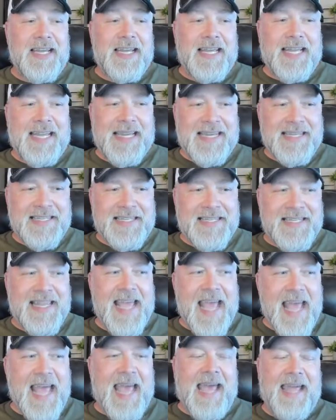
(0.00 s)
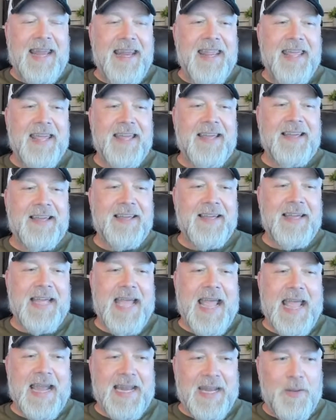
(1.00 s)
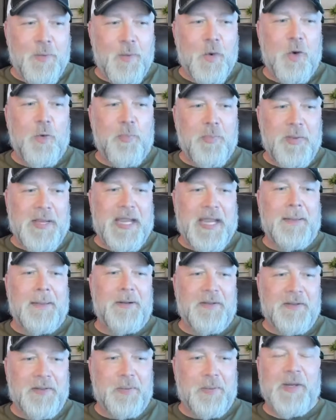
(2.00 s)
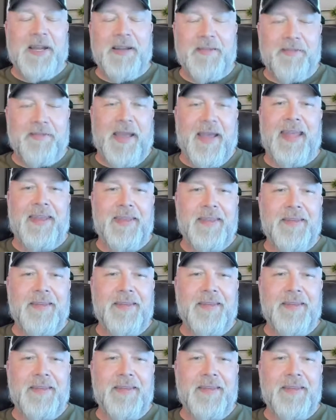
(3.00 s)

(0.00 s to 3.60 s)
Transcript: he's dead and he won't be able to reoffend.